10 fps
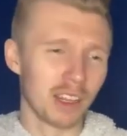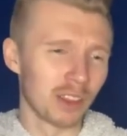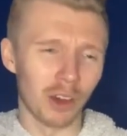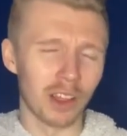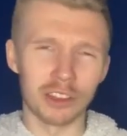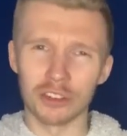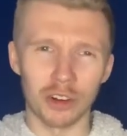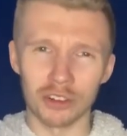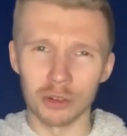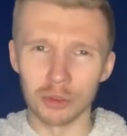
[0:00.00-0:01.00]
All that
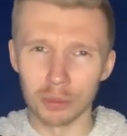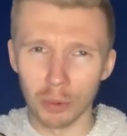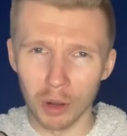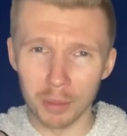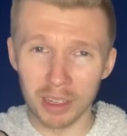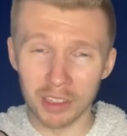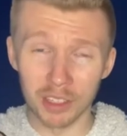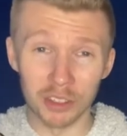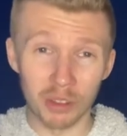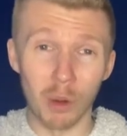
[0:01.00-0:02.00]
structure was boring me to
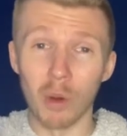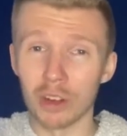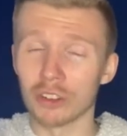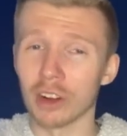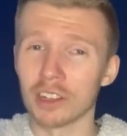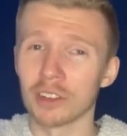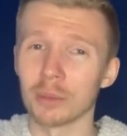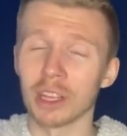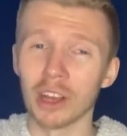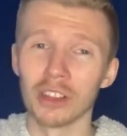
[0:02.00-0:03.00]
tears, so I wanted to try
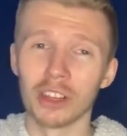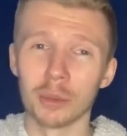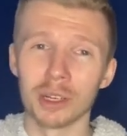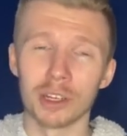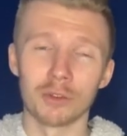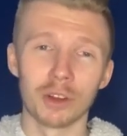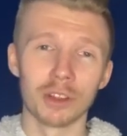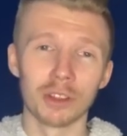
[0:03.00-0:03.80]
something a little bit different.